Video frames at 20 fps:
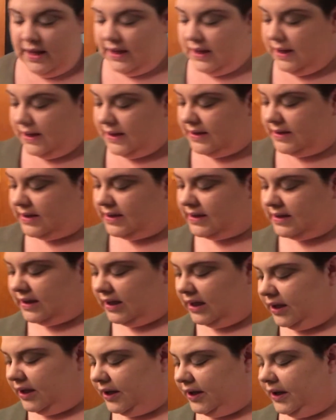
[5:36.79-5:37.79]

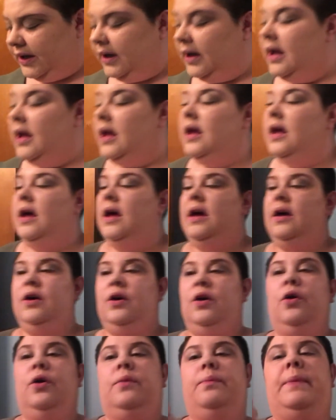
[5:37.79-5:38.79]
Concealer.
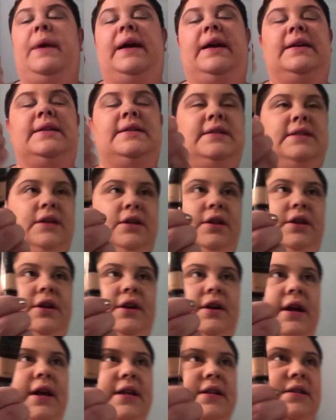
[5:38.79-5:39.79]
My
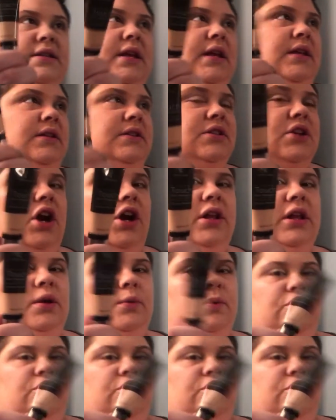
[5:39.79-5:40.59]
concealer is in Scarlet,